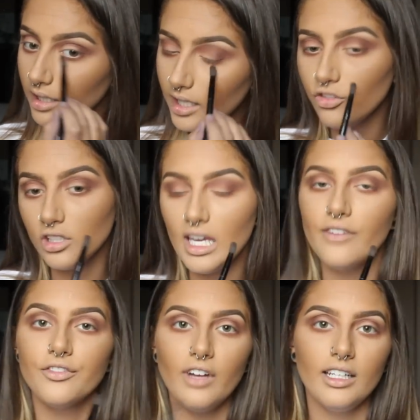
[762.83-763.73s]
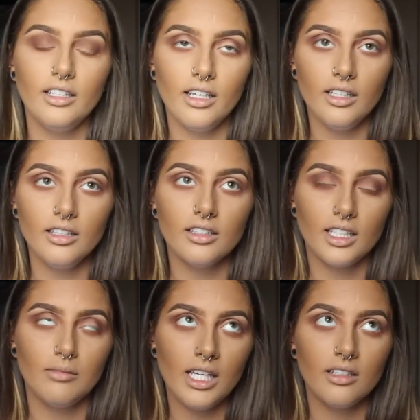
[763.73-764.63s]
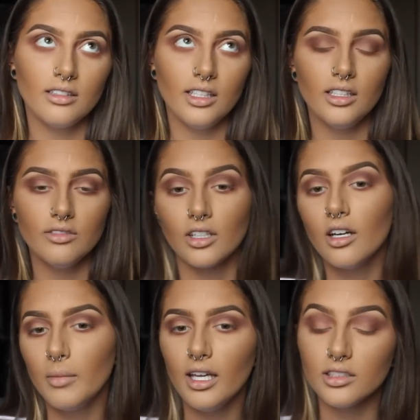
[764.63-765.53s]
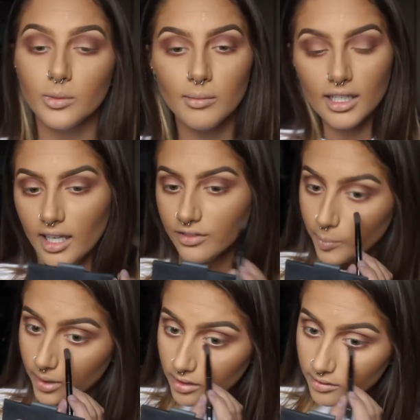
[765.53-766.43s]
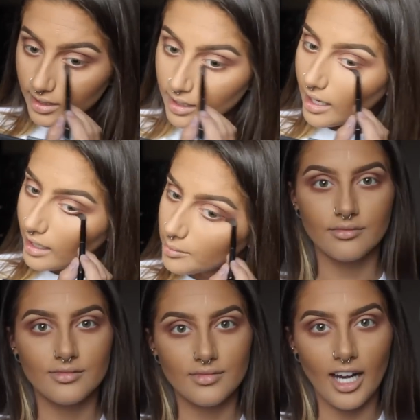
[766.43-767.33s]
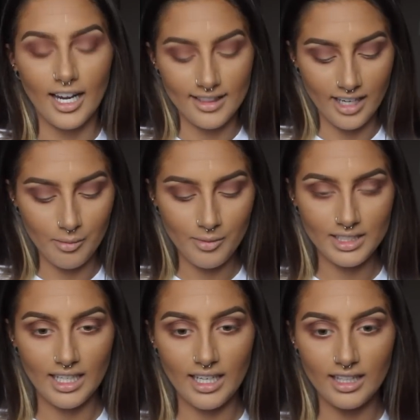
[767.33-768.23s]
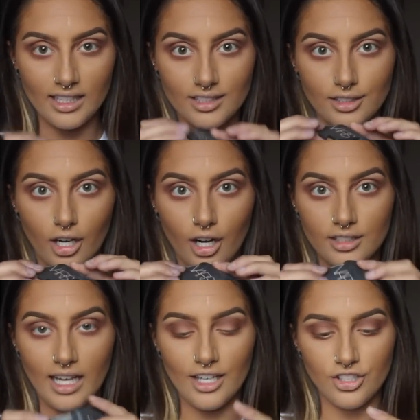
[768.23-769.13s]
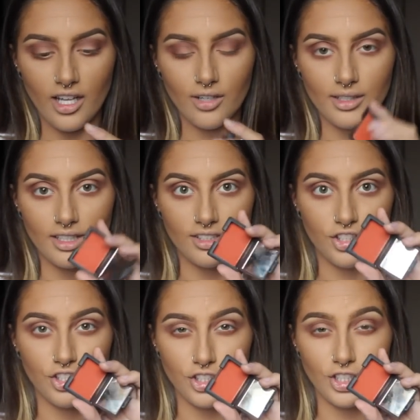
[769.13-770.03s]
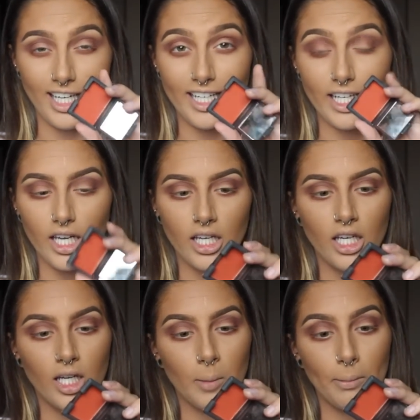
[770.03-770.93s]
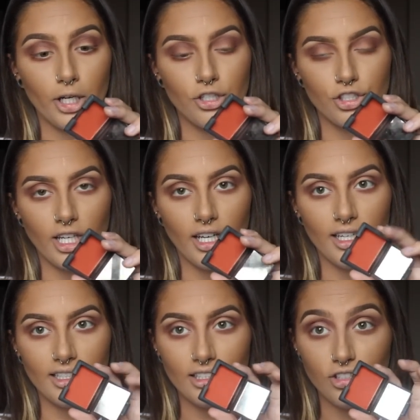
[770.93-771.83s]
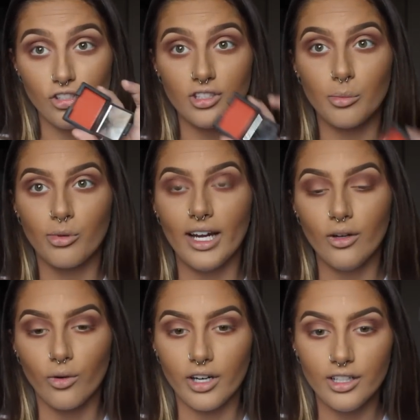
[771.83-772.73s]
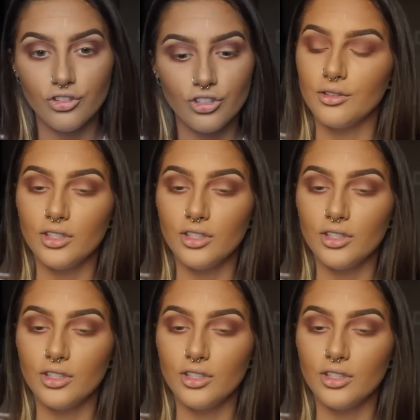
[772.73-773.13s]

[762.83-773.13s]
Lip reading: If she ever find another, you better love her. Man, I swear my life is perfect. Alright, then I'm going to be taking this NARS eyeshadow in the shade Persia, and this is just a bright orange.